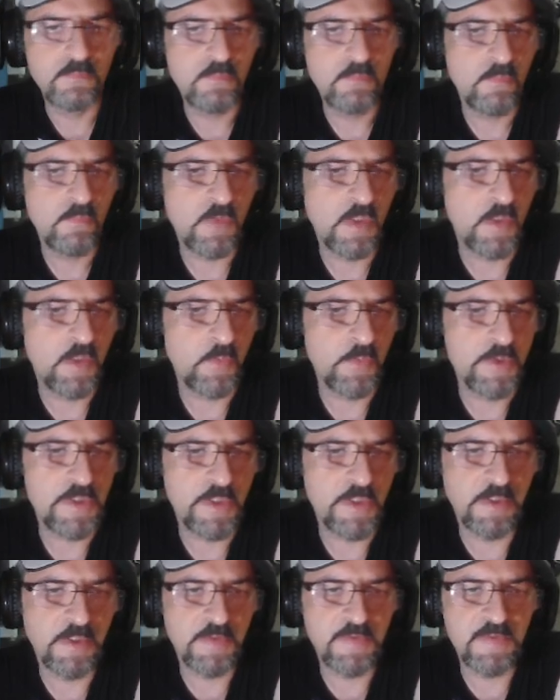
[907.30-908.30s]
I wish I
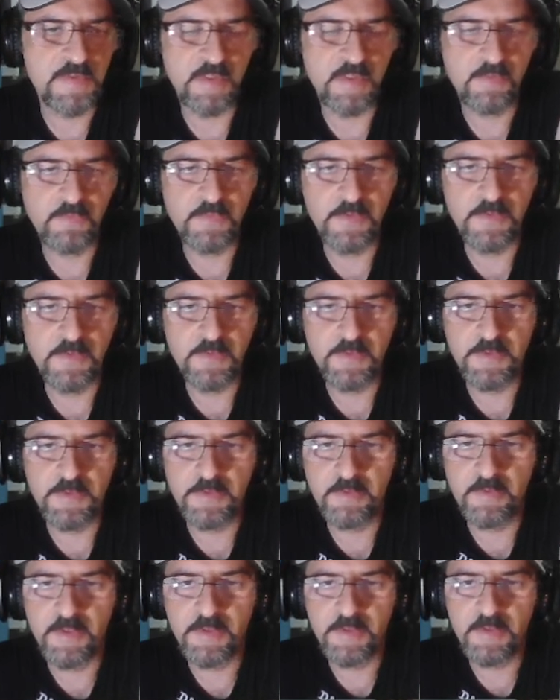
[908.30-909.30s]
had self-healer here
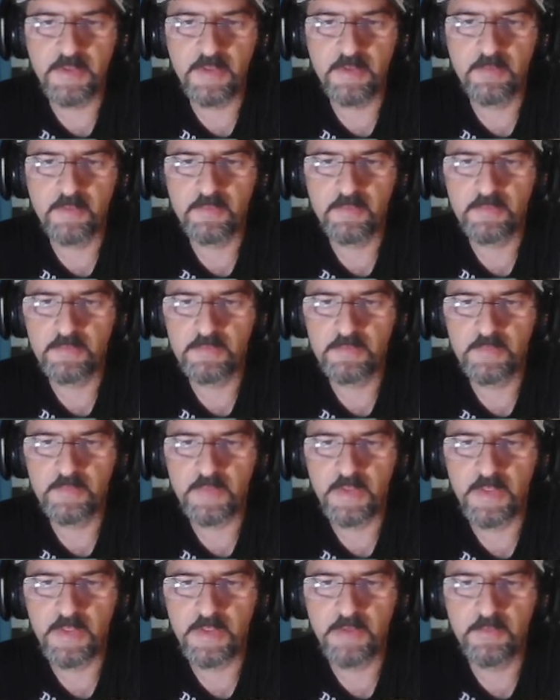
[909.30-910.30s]
right now.
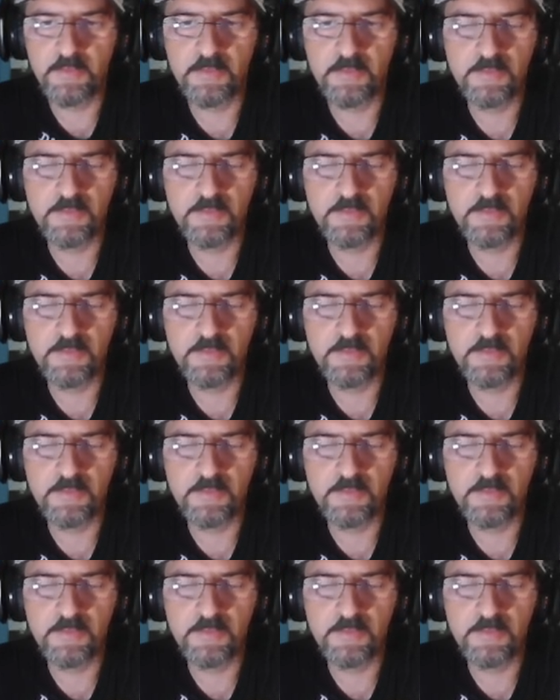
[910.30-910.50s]
I don't.